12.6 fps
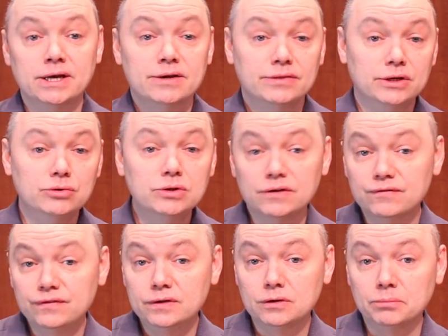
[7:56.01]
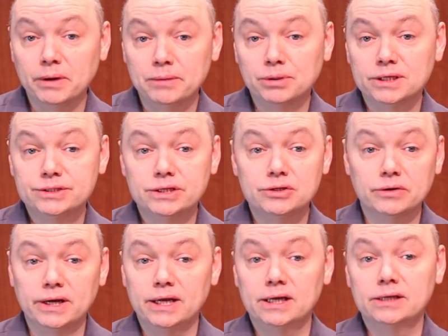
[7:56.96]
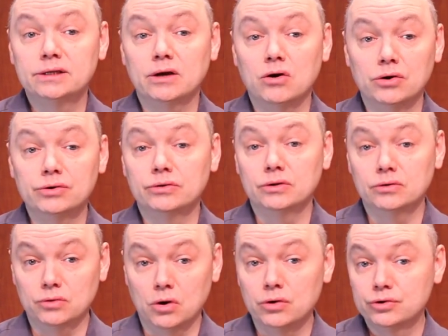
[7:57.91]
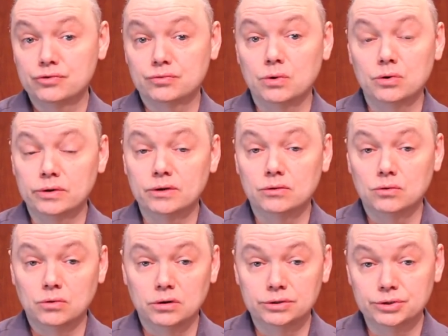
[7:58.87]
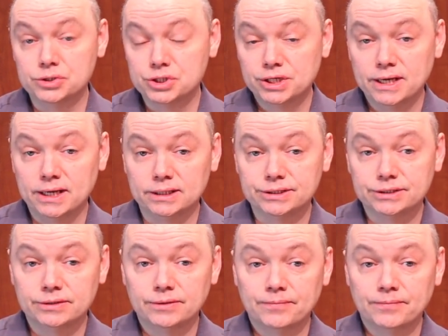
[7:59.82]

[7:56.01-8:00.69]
that you can feel by placing your hand on your throat or on your chest.